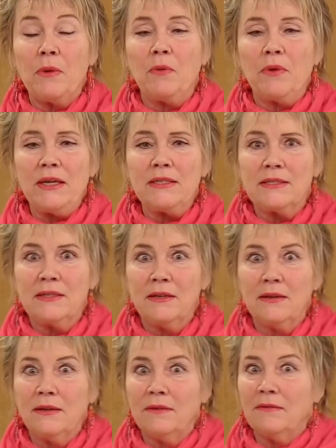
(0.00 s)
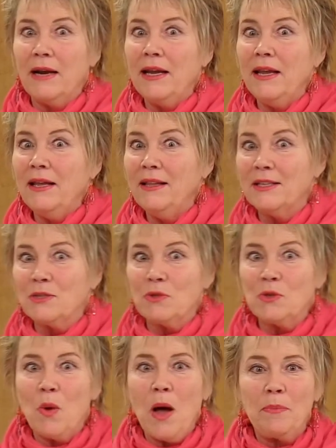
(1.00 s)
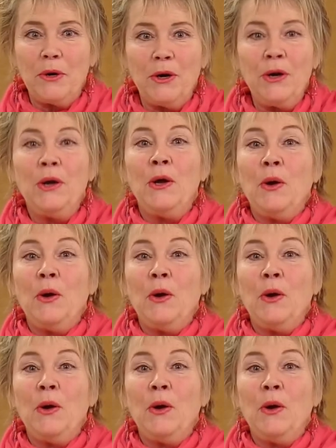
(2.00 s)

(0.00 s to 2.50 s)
bell rings. Ready? This one's a whopper.